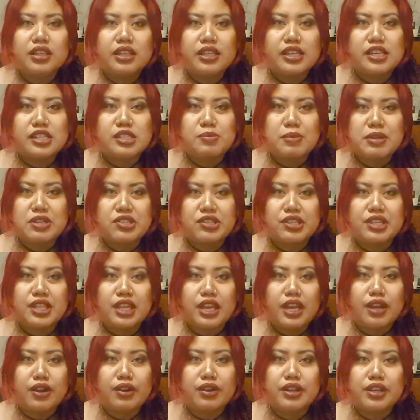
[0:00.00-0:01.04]
especially the
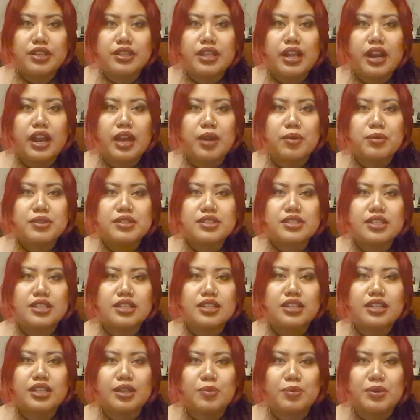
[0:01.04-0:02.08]
area that I was
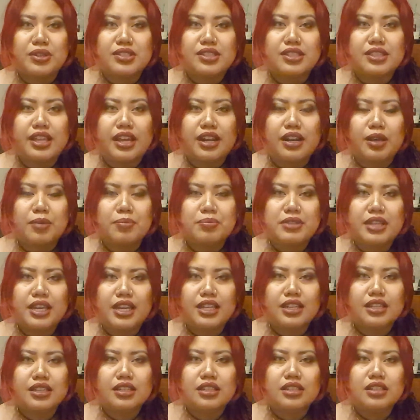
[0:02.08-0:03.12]
in, it wasn't that
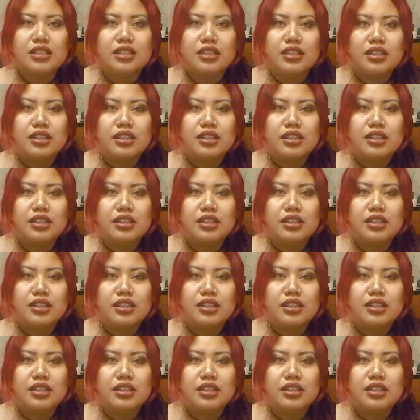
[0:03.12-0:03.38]
updated.